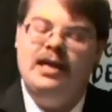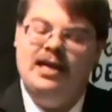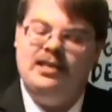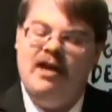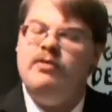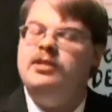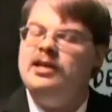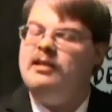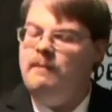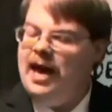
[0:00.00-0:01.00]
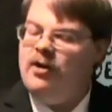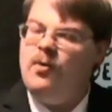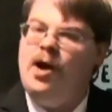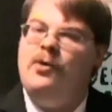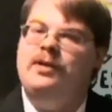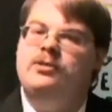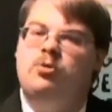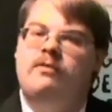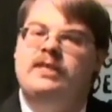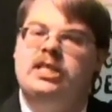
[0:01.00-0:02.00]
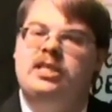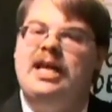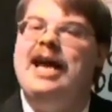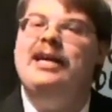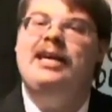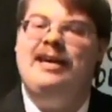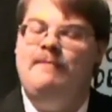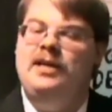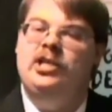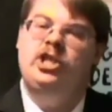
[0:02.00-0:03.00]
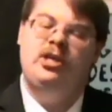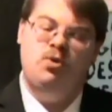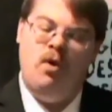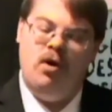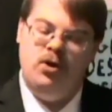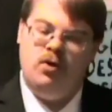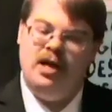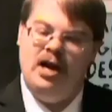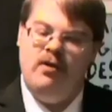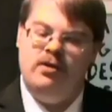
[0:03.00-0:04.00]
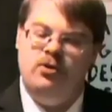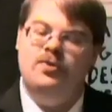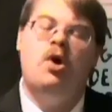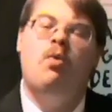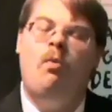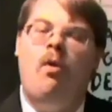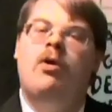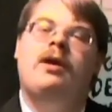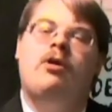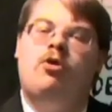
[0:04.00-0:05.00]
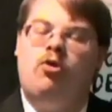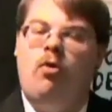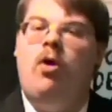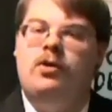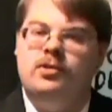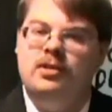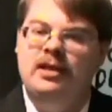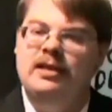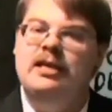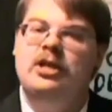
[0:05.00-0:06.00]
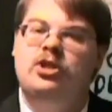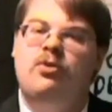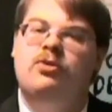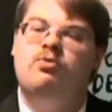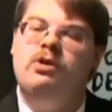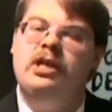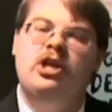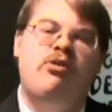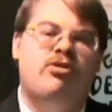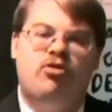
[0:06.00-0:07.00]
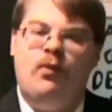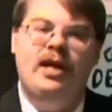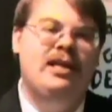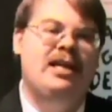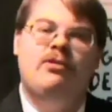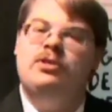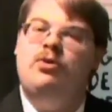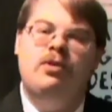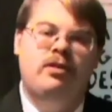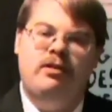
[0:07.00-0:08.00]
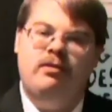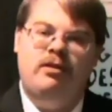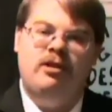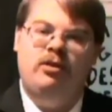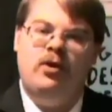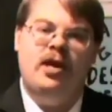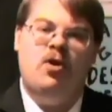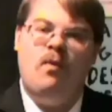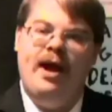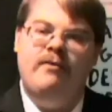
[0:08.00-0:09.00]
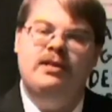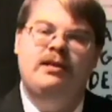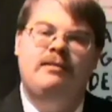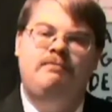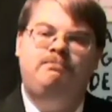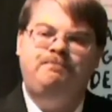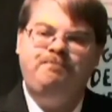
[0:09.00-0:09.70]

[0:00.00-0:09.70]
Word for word: It's everything in the background is sort of a static image that your characters are walking across. So there's really no 3D, there's nothing looking around it, and